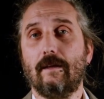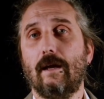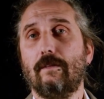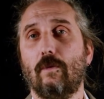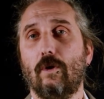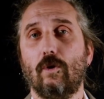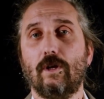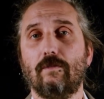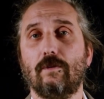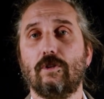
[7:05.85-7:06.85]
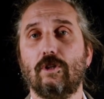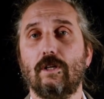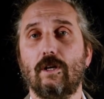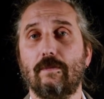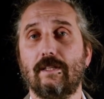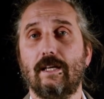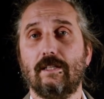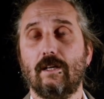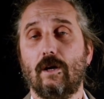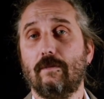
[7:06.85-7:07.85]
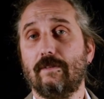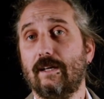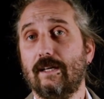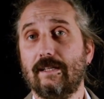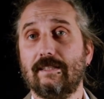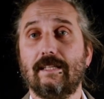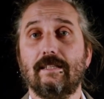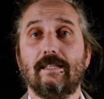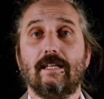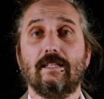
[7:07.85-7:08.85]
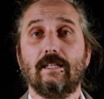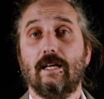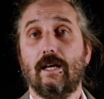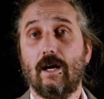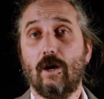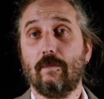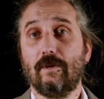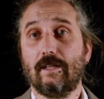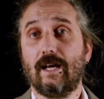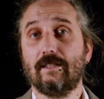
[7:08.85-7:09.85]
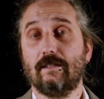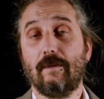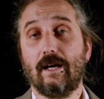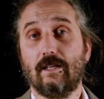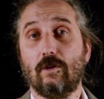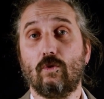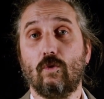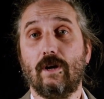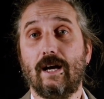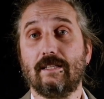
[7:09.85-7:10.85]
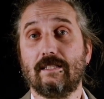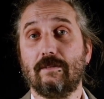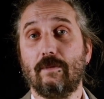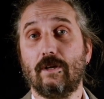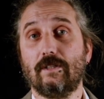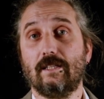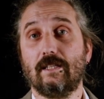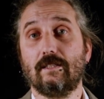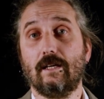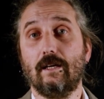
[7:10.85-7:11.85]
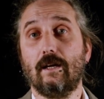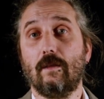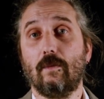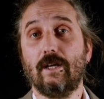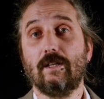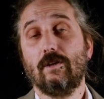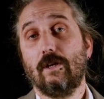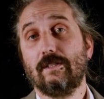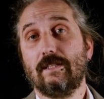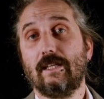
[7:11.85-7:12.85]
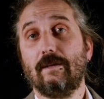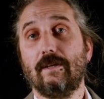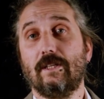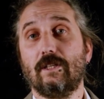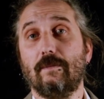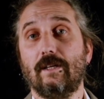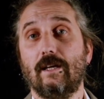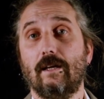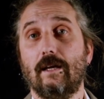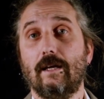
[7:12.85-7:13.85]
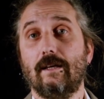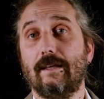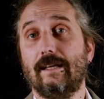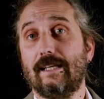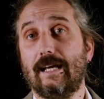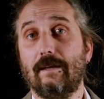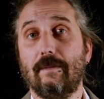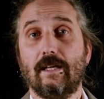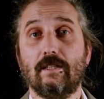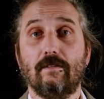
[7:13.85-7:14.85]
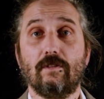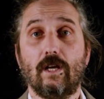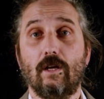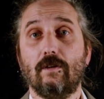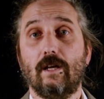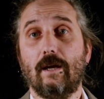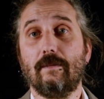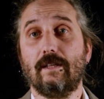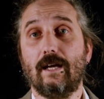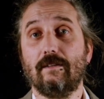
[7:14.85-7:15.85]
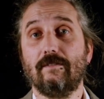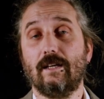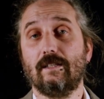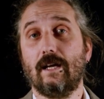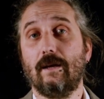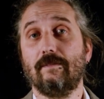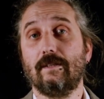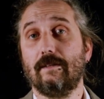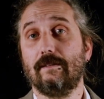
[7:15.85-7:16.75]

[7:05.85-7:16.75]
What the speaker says: If we're looking for genomes and exomes, since these data are protected by controlled access policies, we can turn to DBGP, the database of genotypes and phenotypes.